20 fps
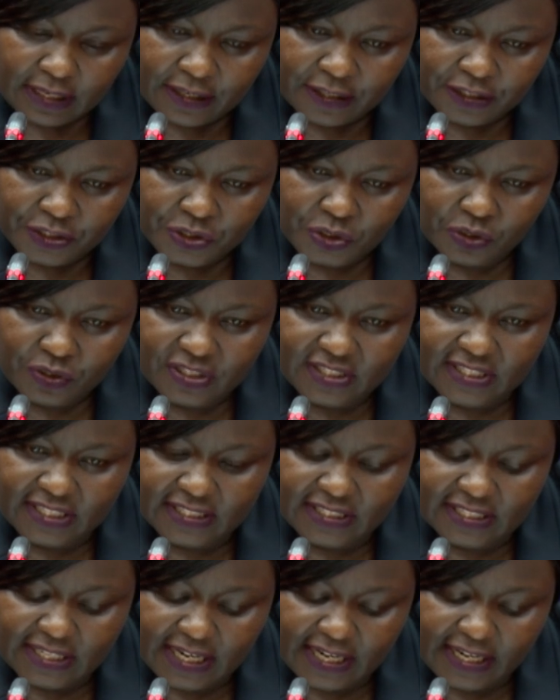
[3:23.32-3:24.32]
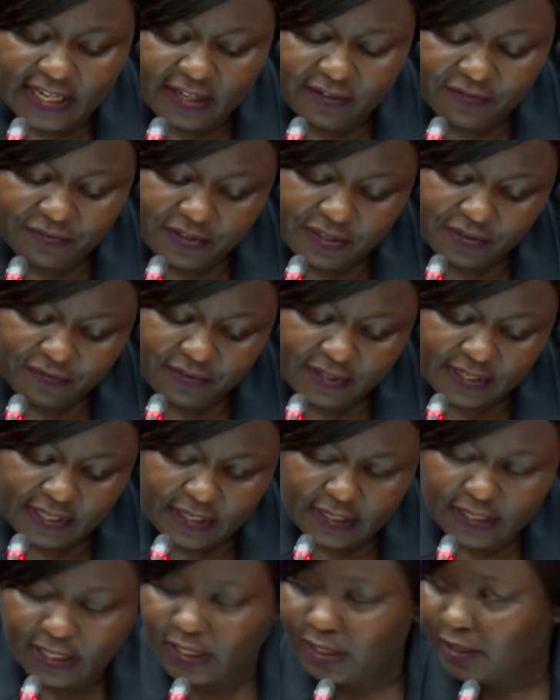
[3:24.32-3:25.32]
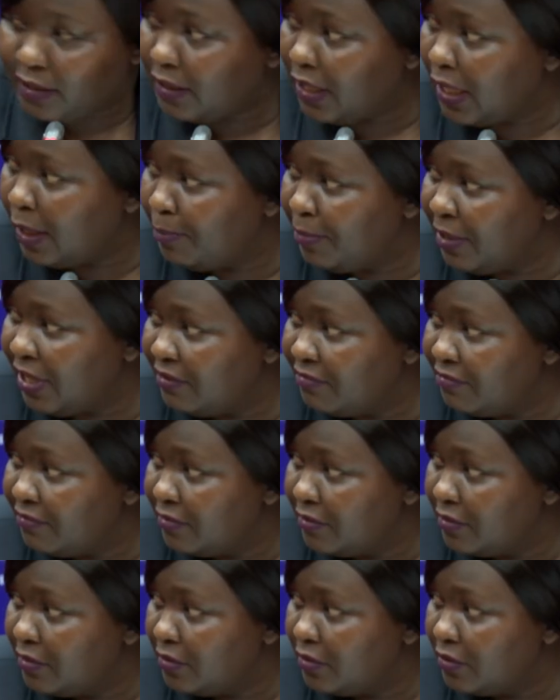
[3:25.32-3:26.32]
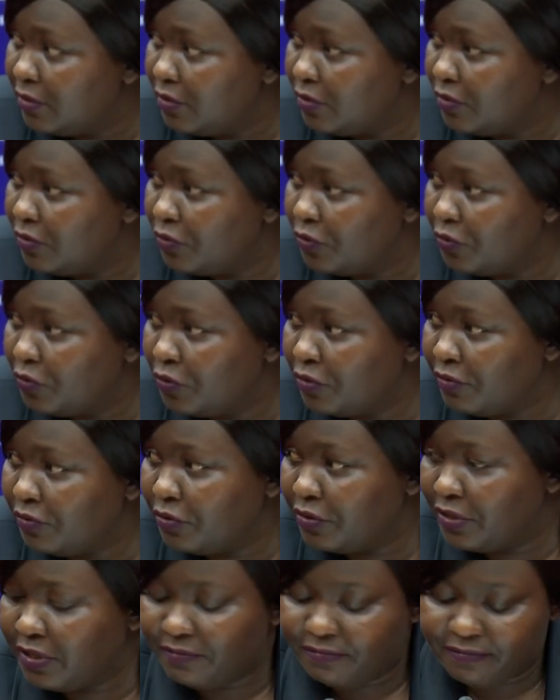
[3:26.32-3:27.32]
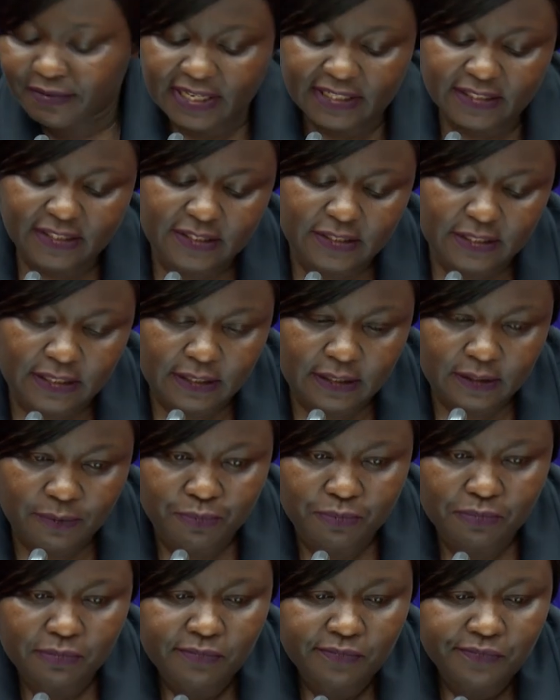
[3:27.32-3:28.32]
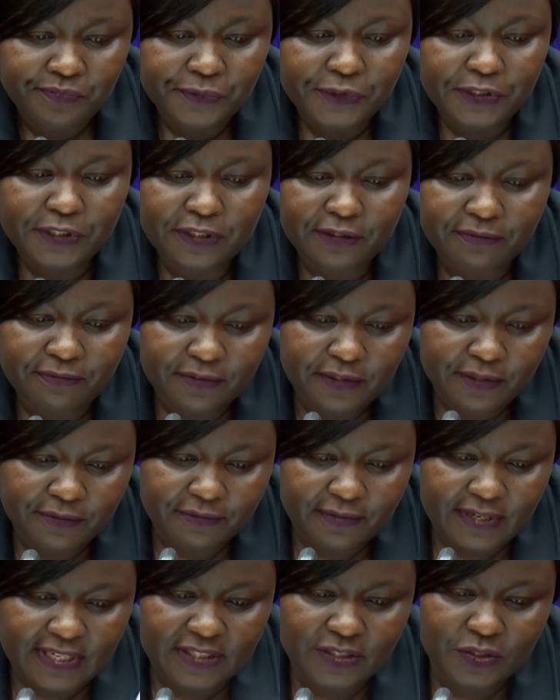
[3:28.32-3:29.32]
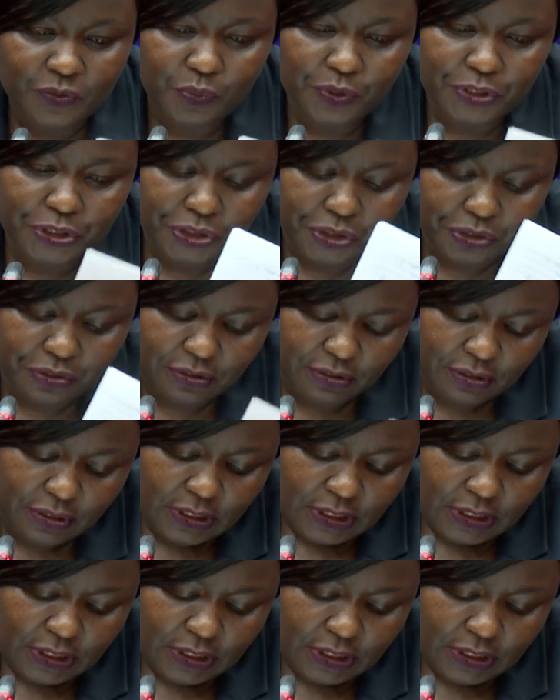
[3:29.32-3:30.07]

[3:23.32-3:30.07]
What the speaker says: reasons that I have given above on the first the first question.